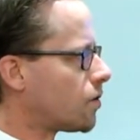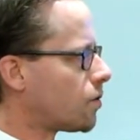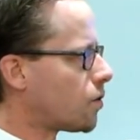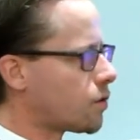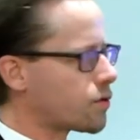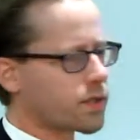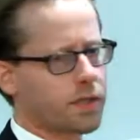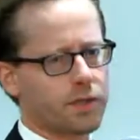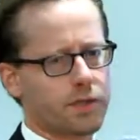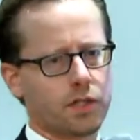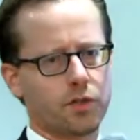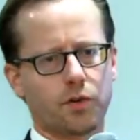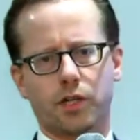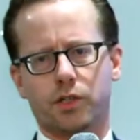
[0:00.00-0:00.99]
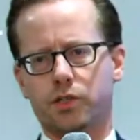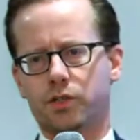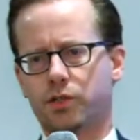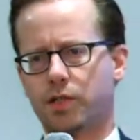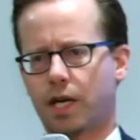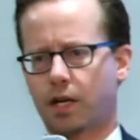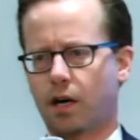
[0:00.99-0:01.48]
those
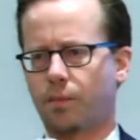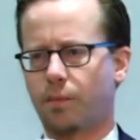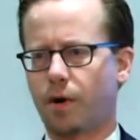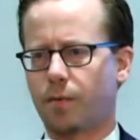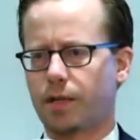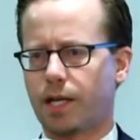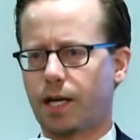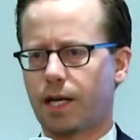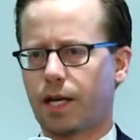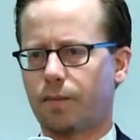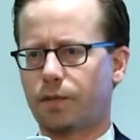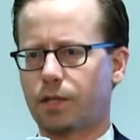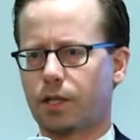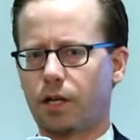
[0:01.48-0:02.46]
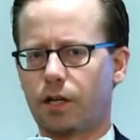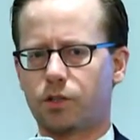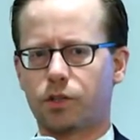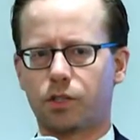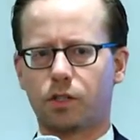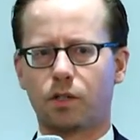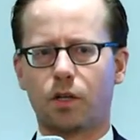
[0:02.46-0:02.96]
considerations that come up in that
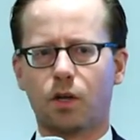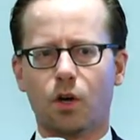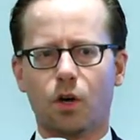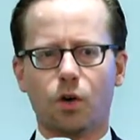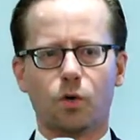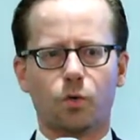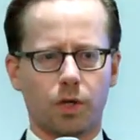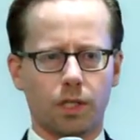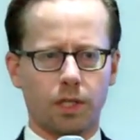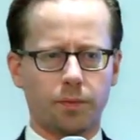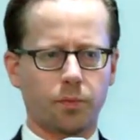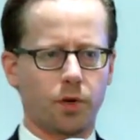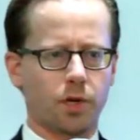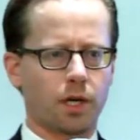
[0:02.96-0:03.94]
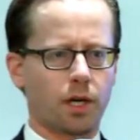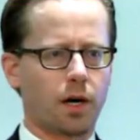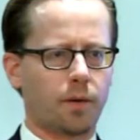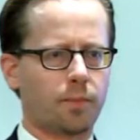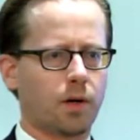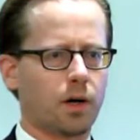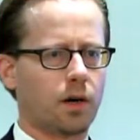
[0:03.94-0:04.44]
application really bring
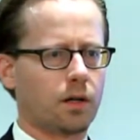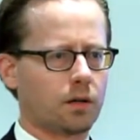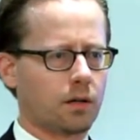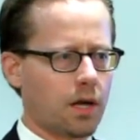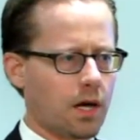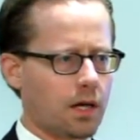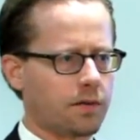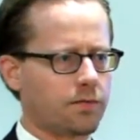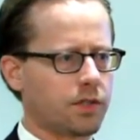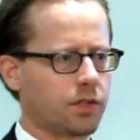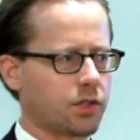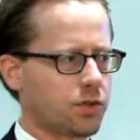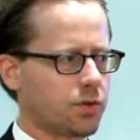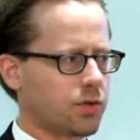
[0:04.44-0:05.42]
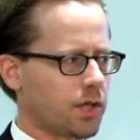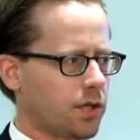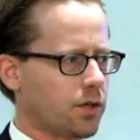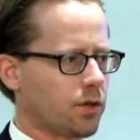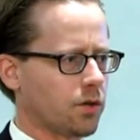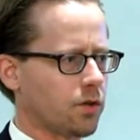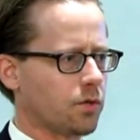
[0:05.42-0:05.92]
up a lot of issues
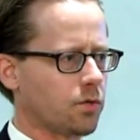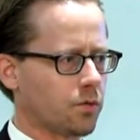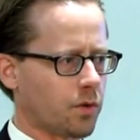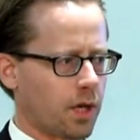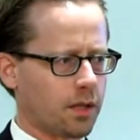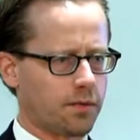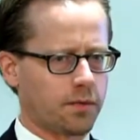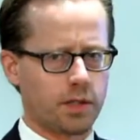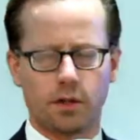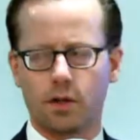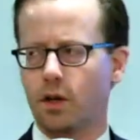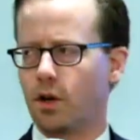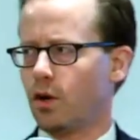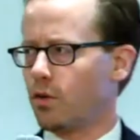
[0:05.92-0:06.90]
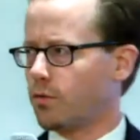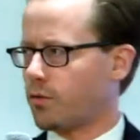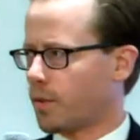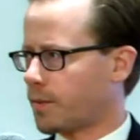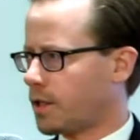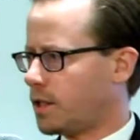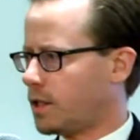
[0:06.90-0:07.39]
here relevant
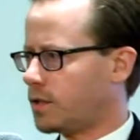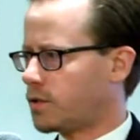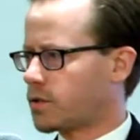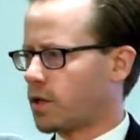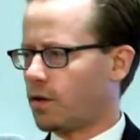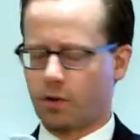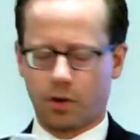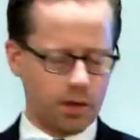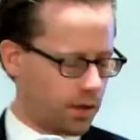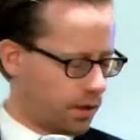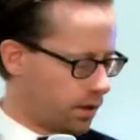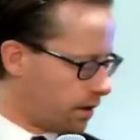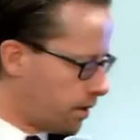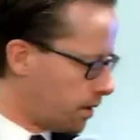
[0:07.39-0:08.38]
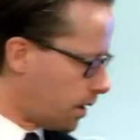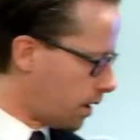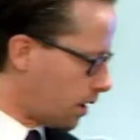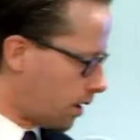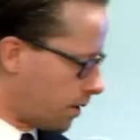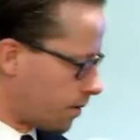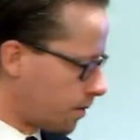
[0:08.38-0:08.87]
from the e-discovery
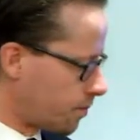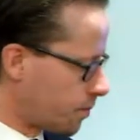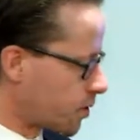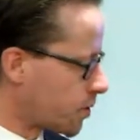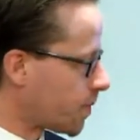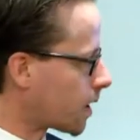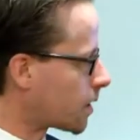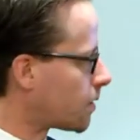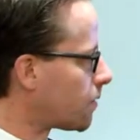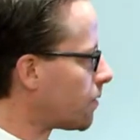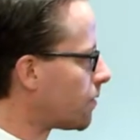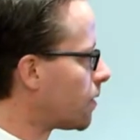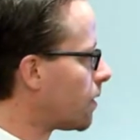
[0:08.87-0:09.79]
perspective.